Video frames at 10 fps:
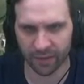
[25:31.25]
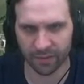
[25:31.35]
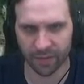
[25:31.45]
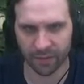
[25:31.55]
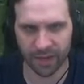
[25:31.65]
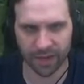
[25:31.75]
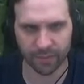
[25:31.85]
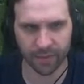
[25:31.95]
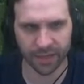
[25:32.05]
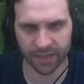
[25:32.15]
They, they ran out of
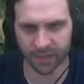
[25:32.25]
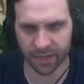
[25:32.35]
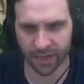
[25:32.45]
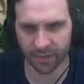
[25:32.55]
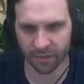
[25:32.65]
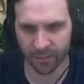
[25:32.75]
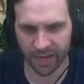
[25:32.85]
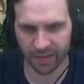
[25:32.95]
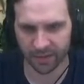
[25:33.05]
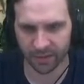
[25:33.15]
money, so they had to
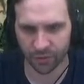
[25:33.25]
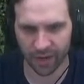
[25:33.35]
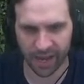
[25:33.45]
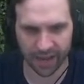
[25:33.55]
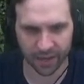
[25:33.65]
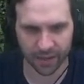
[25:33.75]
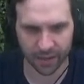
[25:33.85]
abandon the track.